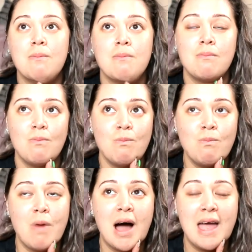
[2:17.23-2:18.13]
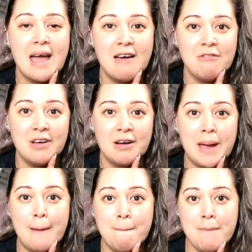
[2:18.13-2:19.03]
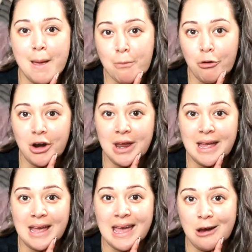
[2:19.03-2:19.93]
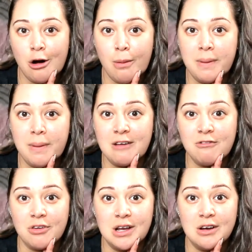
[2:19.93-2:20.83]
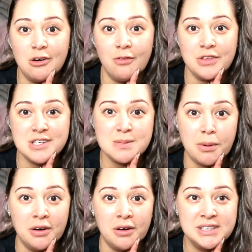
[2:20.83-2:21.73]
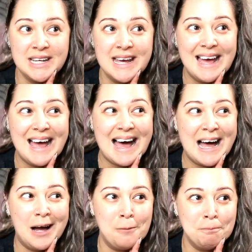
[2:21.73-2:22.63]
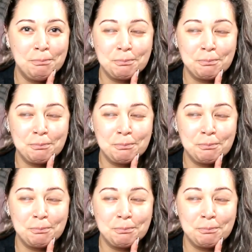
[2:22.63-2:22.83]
my having a bad memory and not being very good on the spot. And